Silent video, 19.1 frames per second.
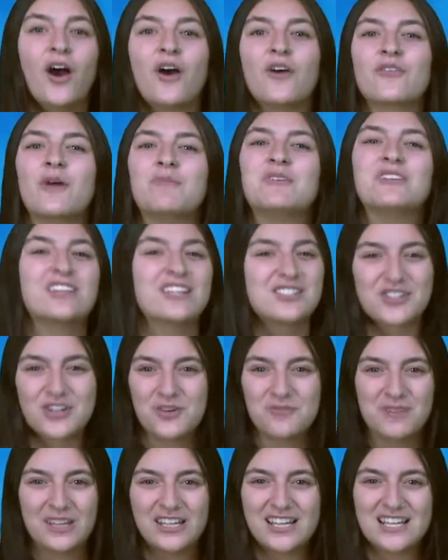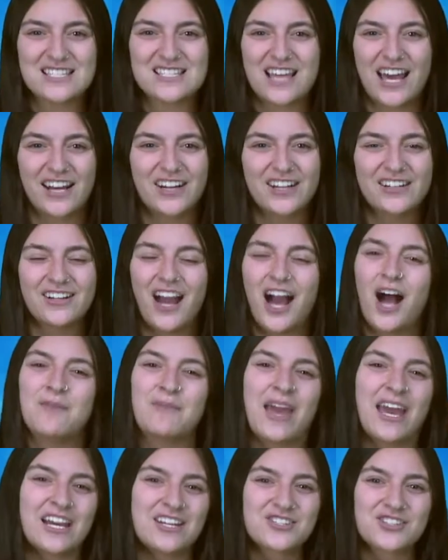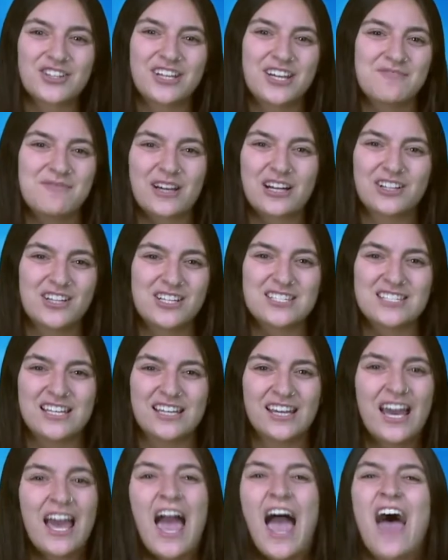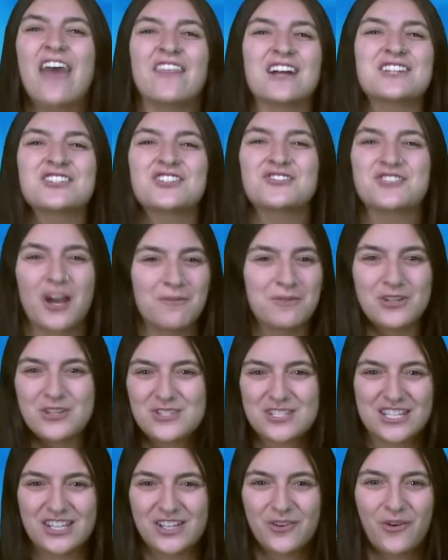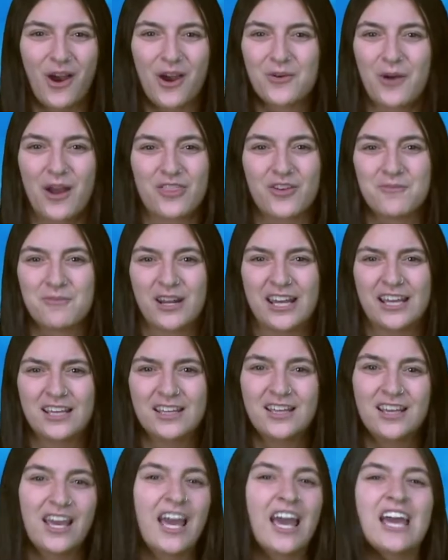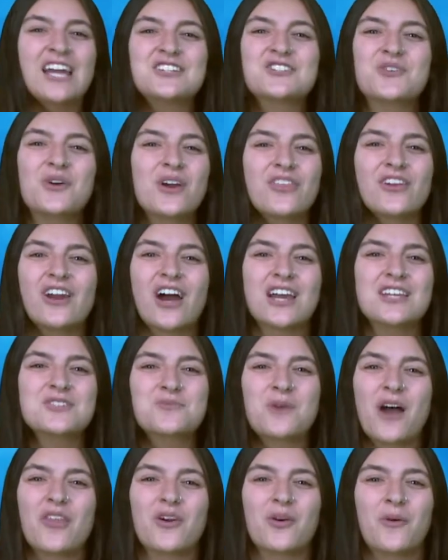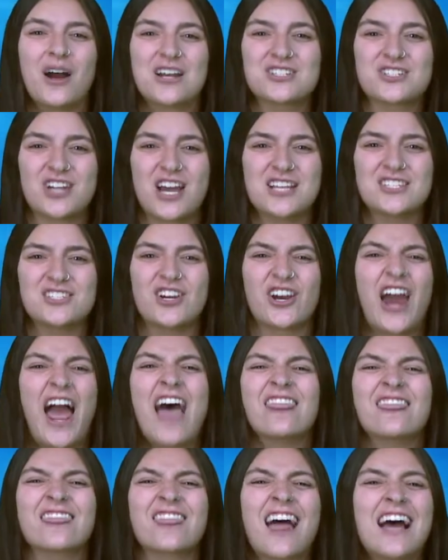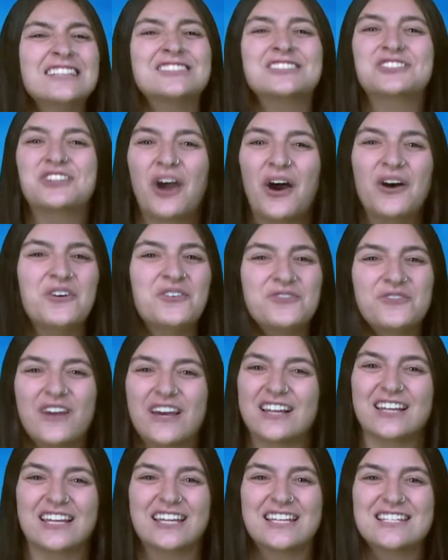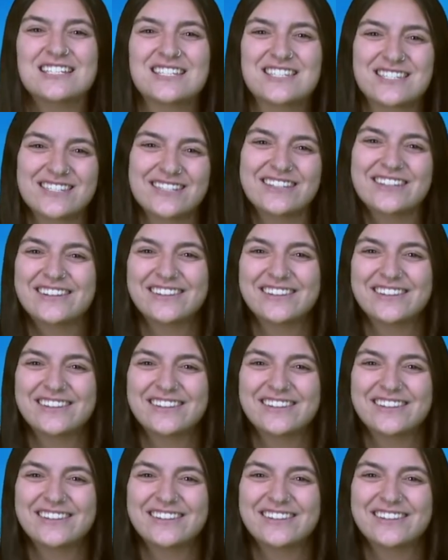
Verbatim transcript: From the Digital Media Center, I'm Angelia Micalizzi, and that's your WCUR Weather Minute. Enjoy the nice weather, West Chester, and let's go Phillies!